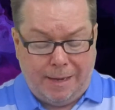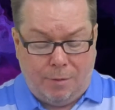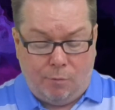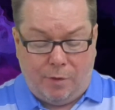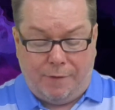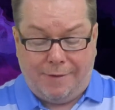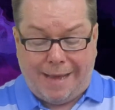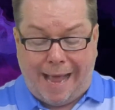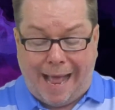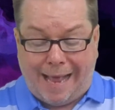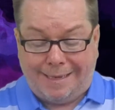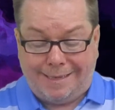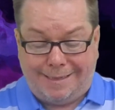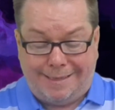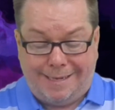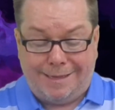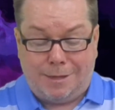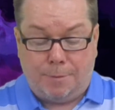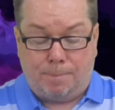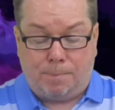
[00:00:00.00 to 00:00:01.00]
we've gotten
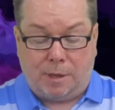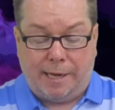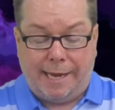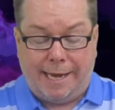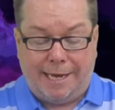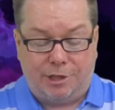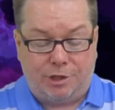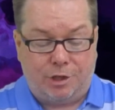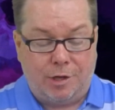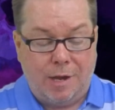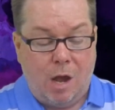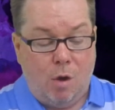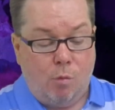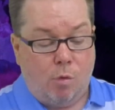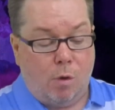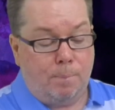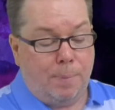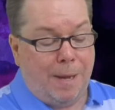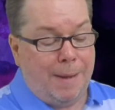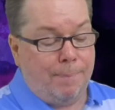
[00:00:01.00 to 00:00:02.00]
to the place
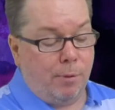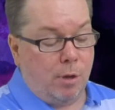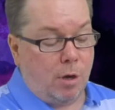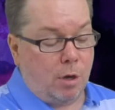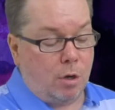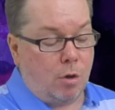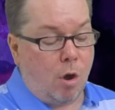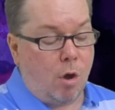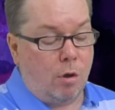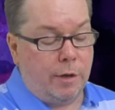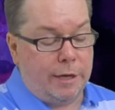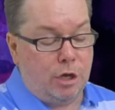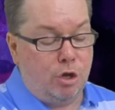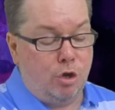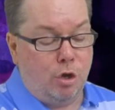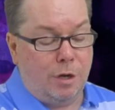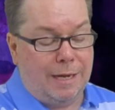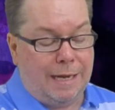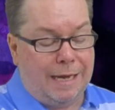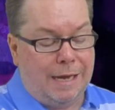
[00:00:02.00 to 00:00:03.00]
where people are calling
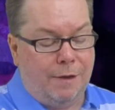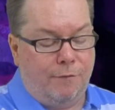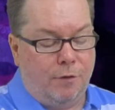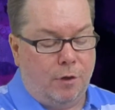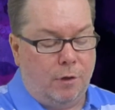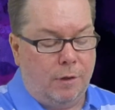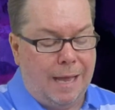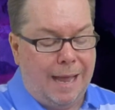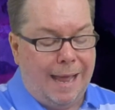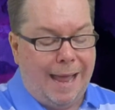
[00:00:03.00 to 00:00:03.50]
good evil